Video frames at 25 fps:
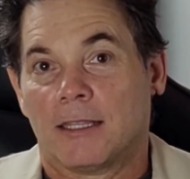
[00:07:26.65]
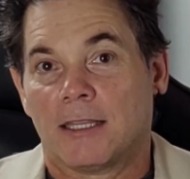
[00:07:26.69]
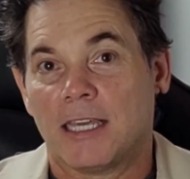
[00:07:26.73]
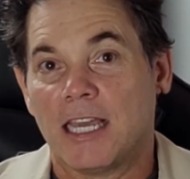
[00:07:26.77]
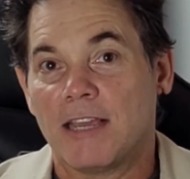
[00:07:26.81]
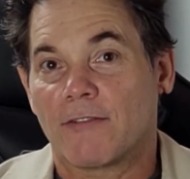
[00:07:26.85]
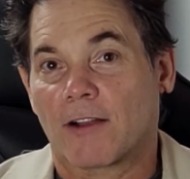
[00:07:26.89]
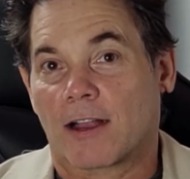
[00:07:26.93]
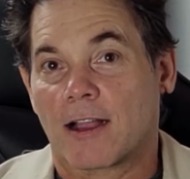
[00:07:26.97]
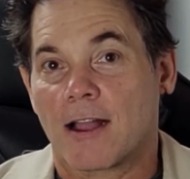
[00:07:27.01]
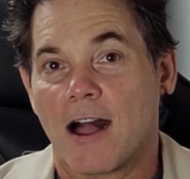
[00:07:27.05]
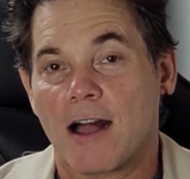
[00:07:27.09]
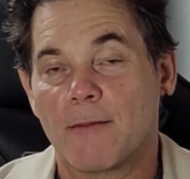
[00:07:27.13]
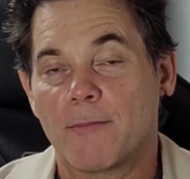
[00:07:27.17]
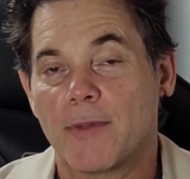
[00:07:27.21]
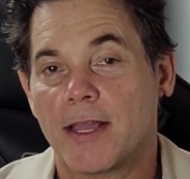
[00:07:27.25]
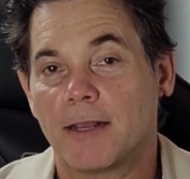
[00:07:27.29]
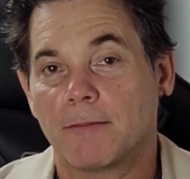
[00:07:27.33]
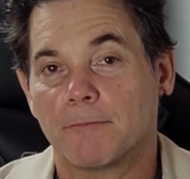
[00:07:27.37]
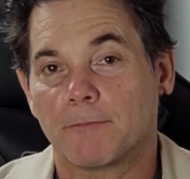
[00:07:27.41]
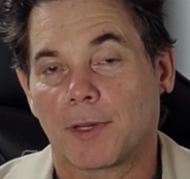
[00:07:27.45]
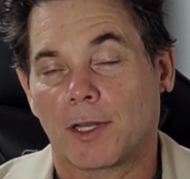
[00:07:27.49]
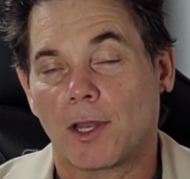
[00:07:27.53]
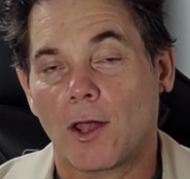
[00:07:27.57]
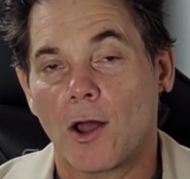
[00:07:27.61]
Leave a
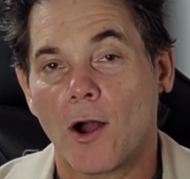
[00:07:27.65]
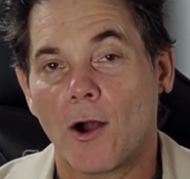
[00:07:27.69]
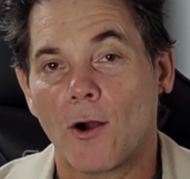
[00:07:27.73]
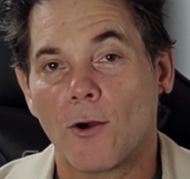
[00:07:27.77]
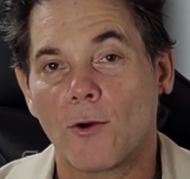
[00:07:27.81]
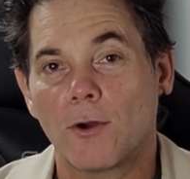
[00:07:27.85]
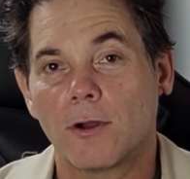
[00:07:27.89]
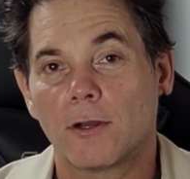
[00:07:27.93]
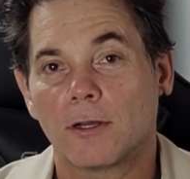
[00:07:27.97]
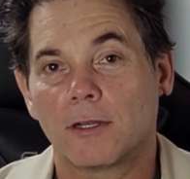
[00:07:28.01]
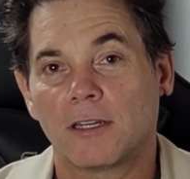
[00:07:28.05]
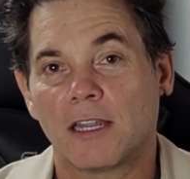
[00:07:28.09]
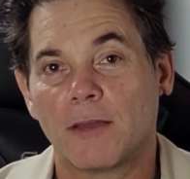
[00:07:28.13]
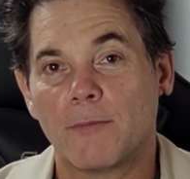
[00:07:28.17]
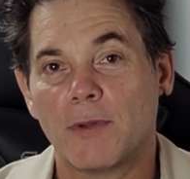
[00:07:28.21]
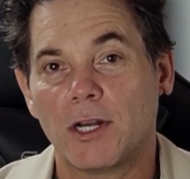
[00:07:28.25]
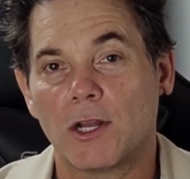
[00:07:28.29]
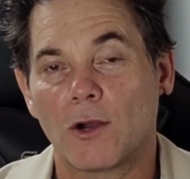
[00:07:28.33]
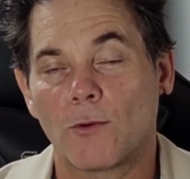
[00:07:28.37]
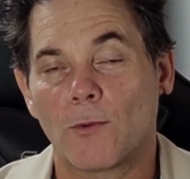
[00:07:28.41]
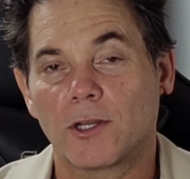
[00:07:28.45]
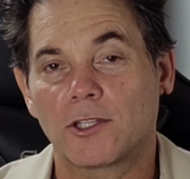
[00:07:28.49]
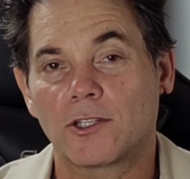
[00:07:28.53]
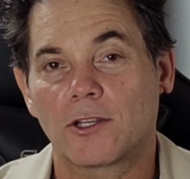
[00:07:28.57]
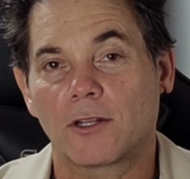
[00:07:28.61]
comment below. Let me
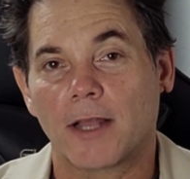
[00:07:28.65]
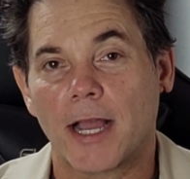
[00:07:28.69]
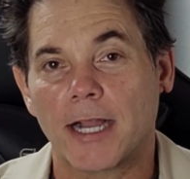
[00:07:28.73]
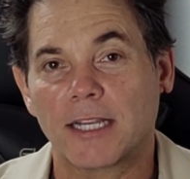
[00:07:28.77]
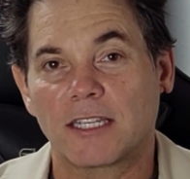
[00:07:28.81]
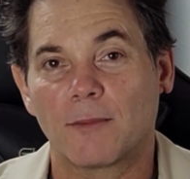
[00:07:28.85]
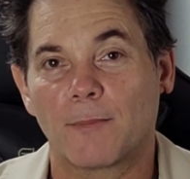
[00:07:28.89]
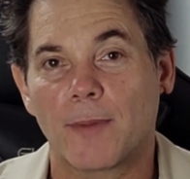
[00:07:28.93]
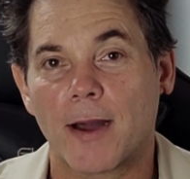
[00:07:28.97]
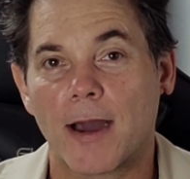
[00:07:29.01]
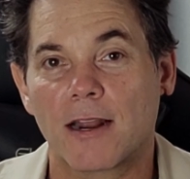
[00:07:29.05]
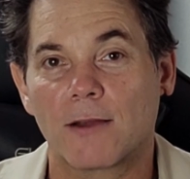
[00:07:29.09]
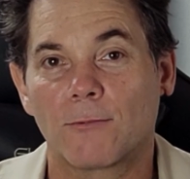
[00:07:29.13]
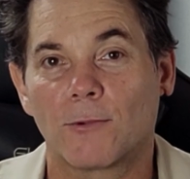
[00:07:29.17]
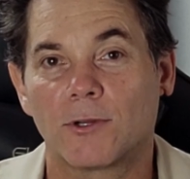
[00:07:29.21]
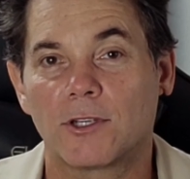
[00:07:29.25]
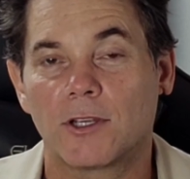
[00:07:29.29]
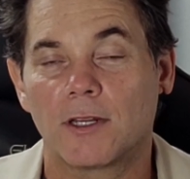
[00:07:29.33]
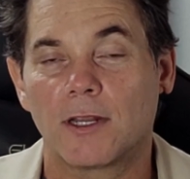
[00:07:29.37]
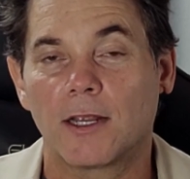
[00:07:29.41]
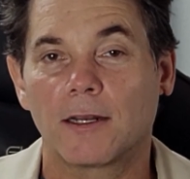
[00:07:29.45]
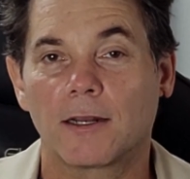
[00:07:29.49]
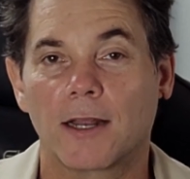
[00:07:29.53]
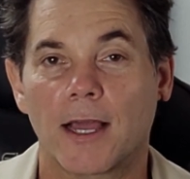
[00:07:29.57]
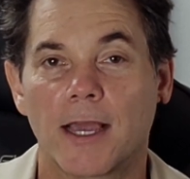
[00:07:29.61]
know what you liked about it, what
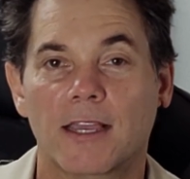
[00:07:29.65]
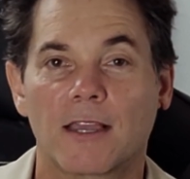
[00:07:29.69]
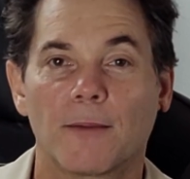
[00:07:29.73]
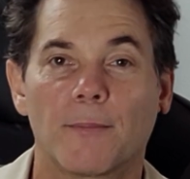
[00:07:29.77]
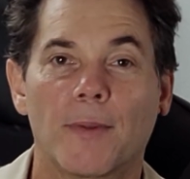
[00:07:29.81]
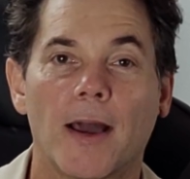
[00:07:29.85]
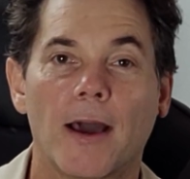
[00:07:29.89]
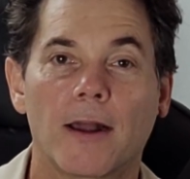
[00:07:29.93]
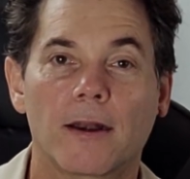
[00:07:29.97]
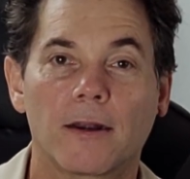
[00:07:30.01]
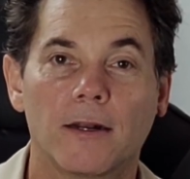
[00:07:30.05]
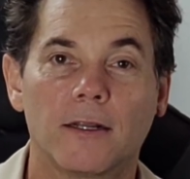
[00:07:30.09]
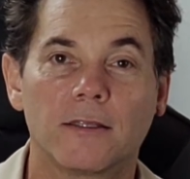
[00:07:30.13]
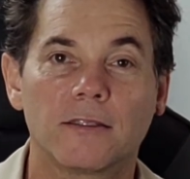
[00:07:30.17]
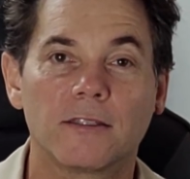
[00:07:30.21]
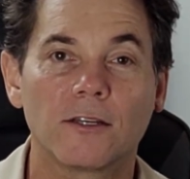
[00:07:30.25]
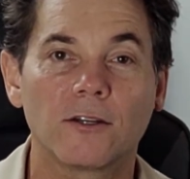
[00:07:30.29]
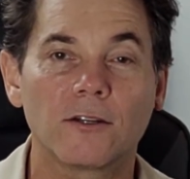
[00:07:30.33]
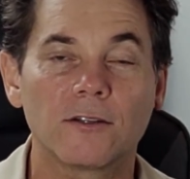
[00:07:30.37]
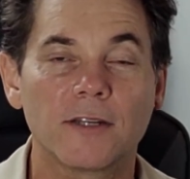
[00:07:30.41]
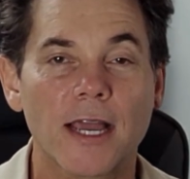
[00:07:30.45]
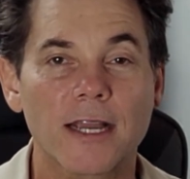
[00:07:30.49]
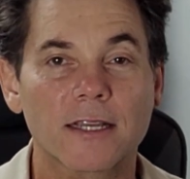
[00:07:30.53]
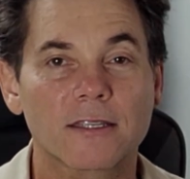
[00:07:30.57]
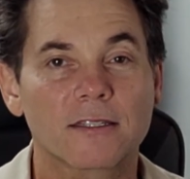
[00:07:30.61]
you didn't like about it.
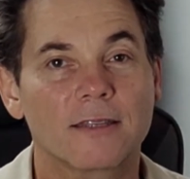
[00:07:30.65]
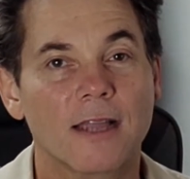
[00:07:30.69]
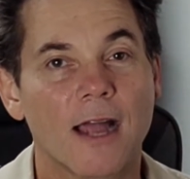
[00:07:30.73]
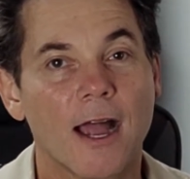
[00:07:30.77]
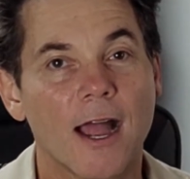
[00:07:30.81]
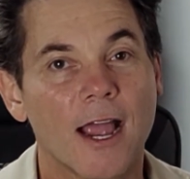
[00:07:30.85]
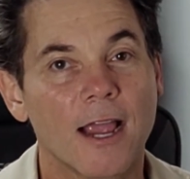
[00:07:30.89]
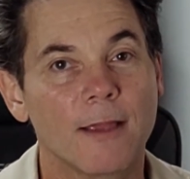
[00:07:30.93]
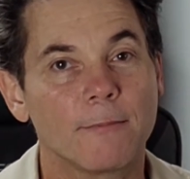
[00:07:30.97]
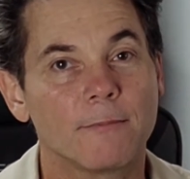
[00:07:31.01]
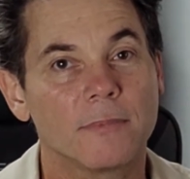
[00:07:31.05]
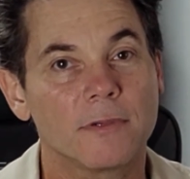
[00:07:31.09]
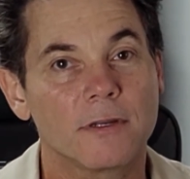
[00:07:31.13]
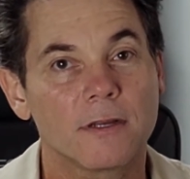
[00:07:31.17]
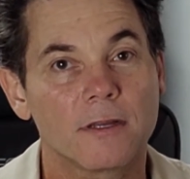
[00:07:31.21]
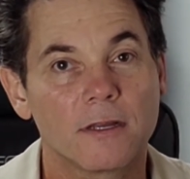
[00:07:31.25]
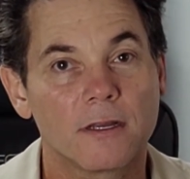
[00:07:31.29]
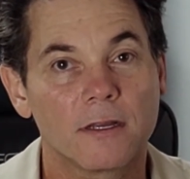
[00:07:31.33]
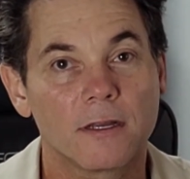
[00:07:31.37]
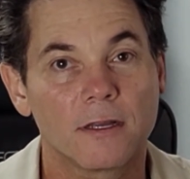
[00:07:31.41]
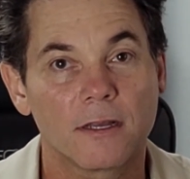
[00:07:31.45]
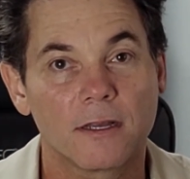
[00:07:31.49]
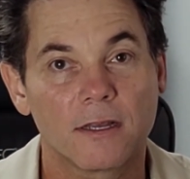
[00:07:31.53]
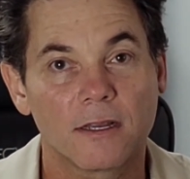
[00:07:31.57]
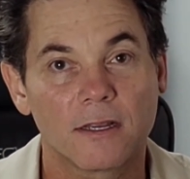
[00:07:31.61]
Until next time,
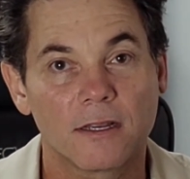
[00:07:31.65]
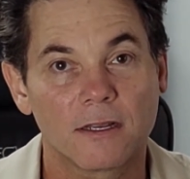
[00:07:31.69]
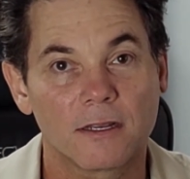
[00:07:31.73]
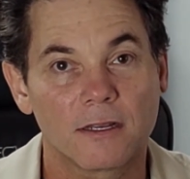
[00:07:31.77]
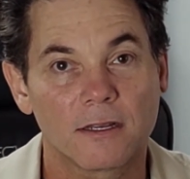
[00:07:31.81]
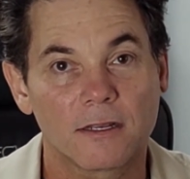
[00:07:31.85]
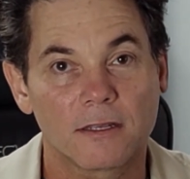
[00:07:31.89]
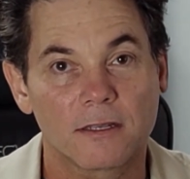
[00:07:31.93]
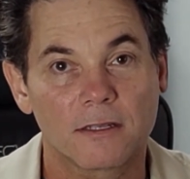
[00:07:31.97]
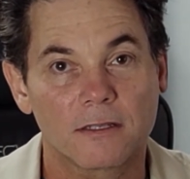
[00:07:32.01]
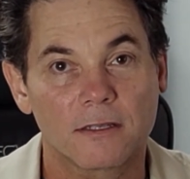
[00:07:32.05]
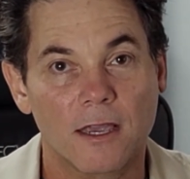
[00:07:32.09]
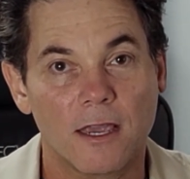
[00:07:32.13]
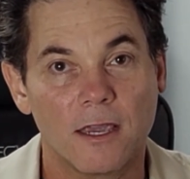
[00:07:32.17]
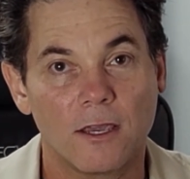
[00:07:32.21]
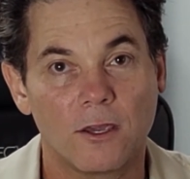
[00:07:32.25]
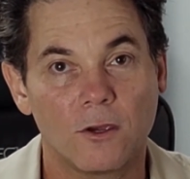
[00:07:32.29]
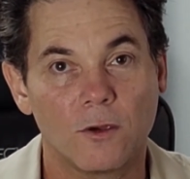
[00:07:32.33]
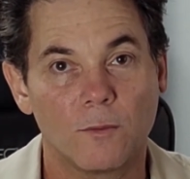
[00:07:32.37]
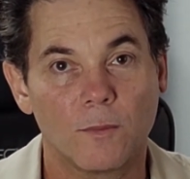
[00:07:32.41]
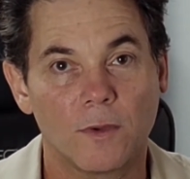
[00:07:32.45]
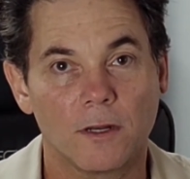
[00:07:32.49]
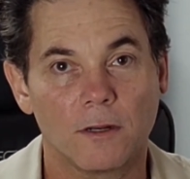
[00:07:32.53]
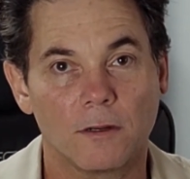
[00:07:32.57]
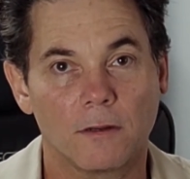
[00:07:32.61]
stay
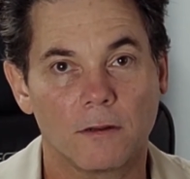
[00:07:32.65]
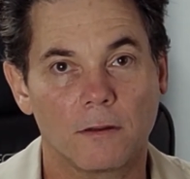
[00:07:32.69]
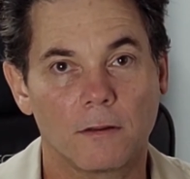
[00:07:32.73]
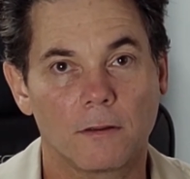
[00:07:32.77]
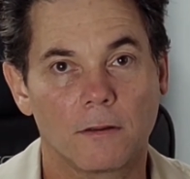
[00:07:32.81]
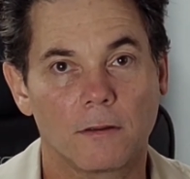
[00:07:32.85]
human.